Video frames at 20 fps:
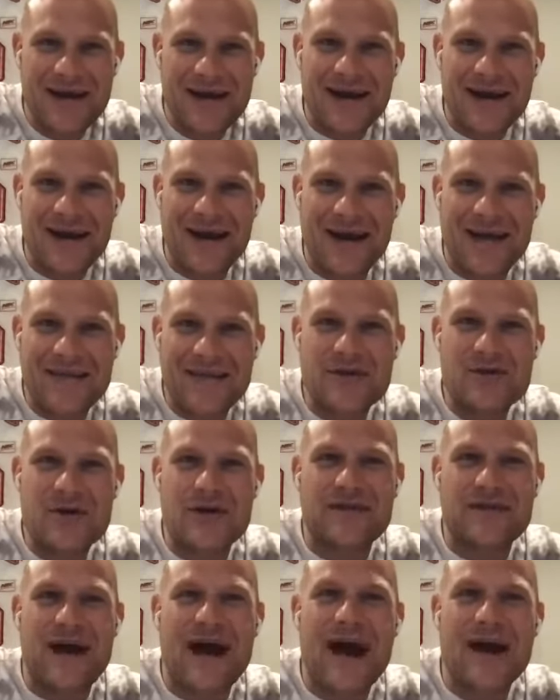Uh, and then you have
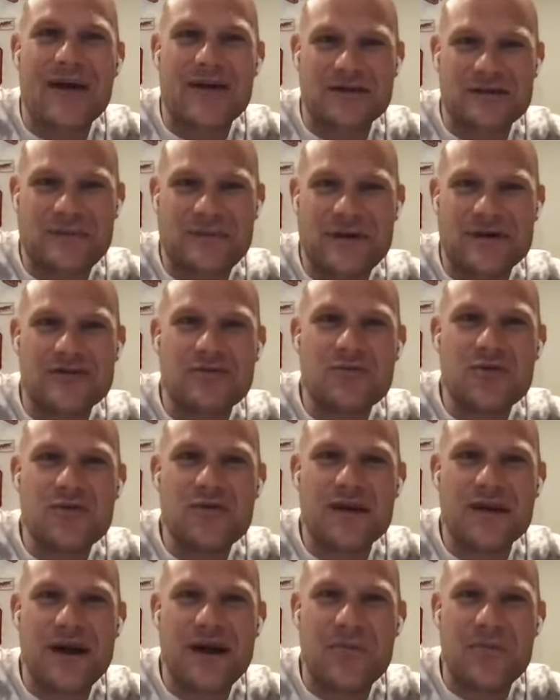to hire a special
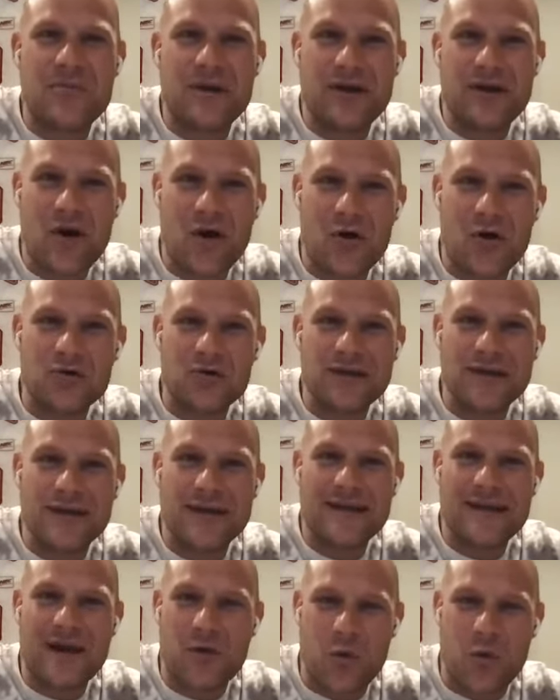moving company only
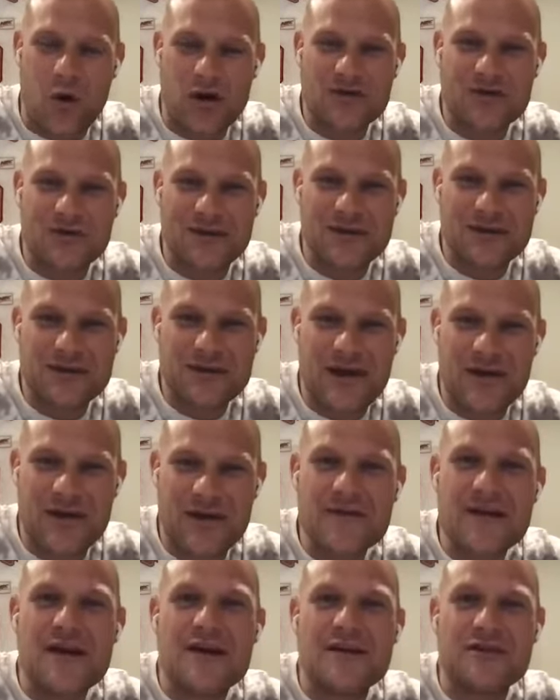that works with the
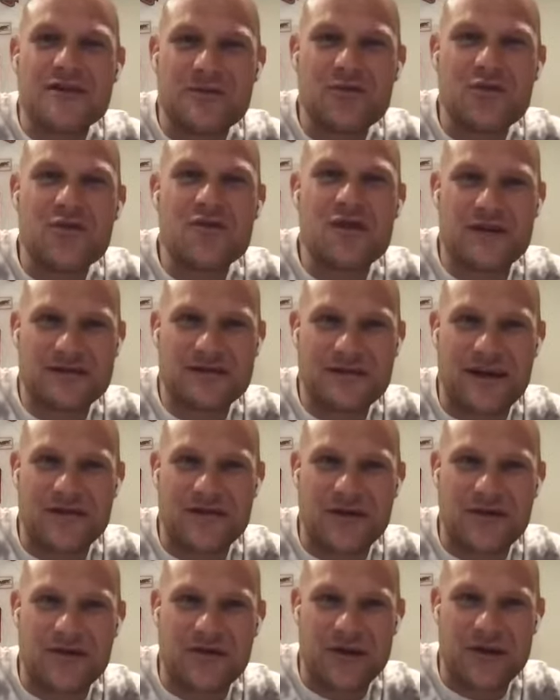sheriff to move their stuff to
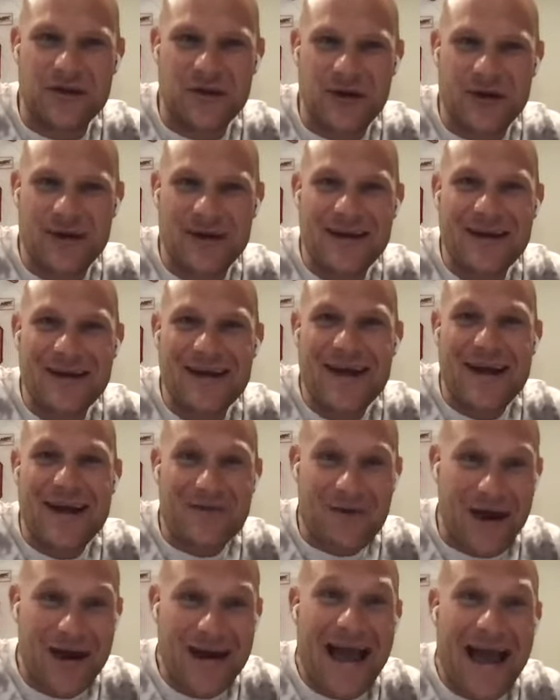the front lawn,
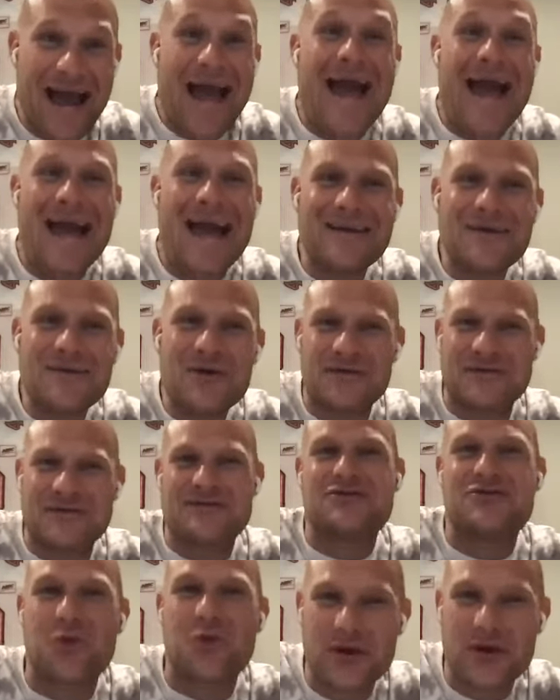right? And you have to
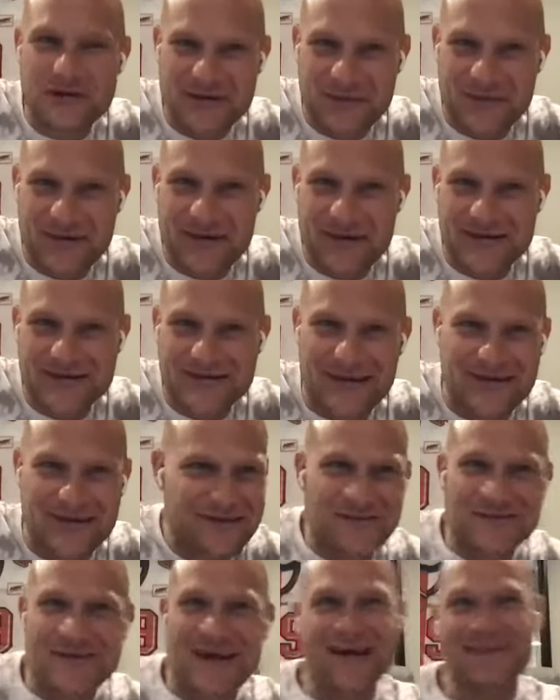store some of their stuff
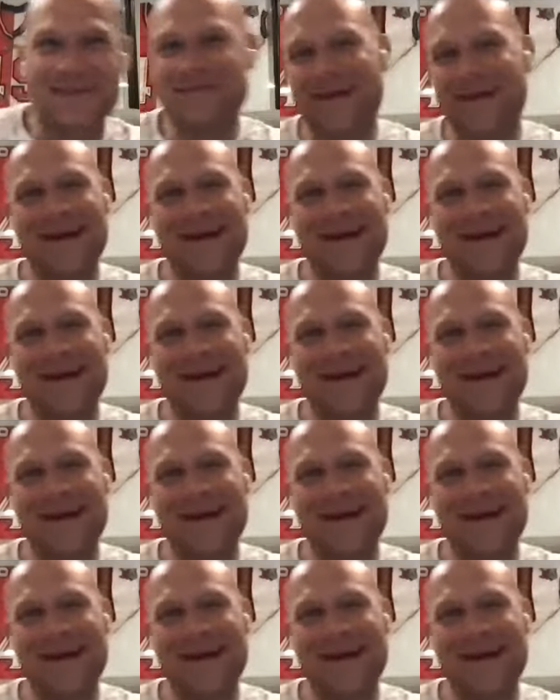sometimes.